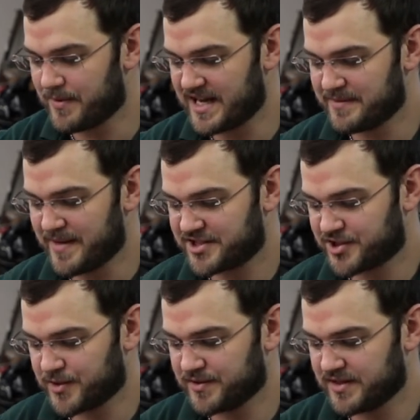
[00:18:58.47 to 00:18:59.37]
we had to make
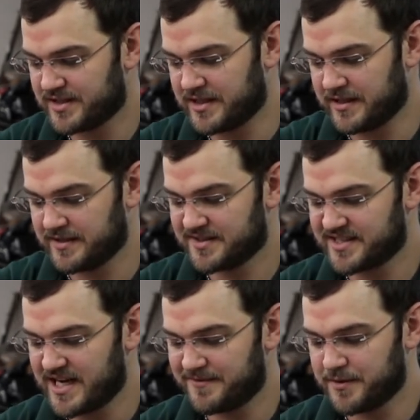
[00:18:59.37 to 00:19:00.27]
sure that the
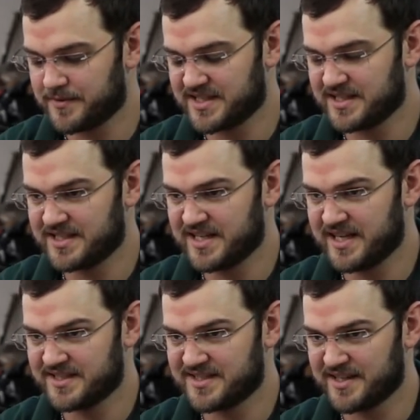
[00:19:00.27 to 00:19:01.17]
safety was in the
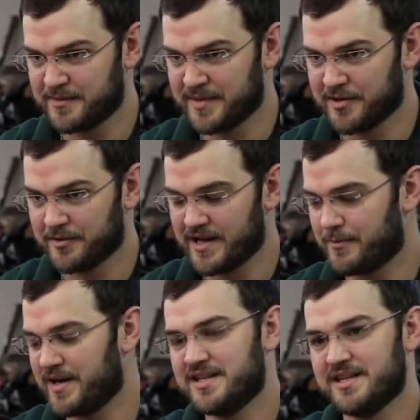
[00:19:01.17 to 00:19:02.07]
dead center middle, that
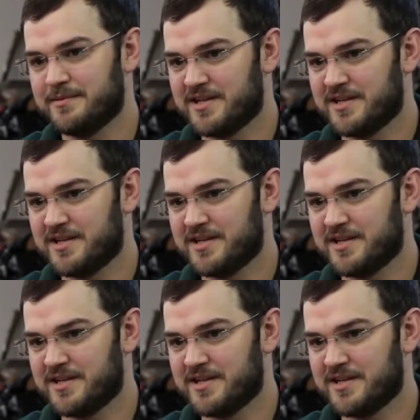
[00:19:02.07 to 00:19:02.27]
way it didn't